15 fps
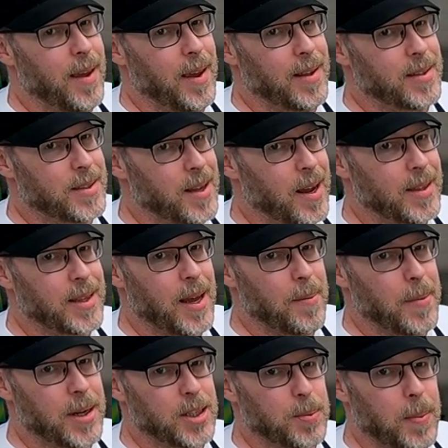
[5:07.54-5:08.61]
It's not
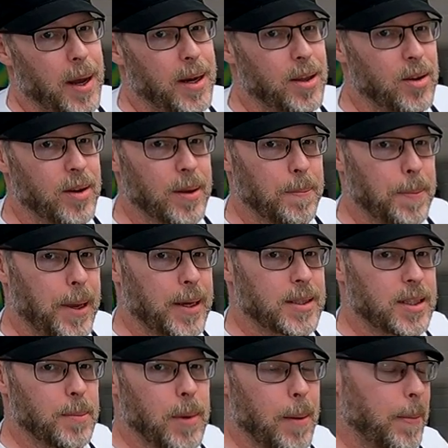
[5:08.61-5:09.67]
that much money. You can pick
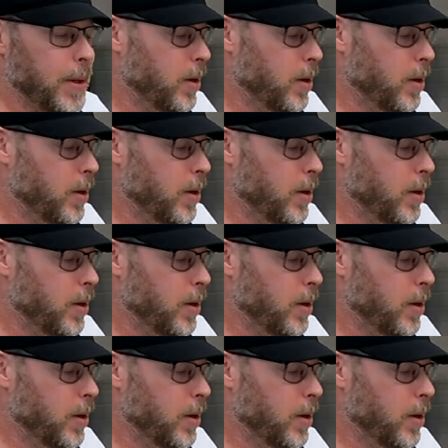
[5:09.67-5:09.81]
some up.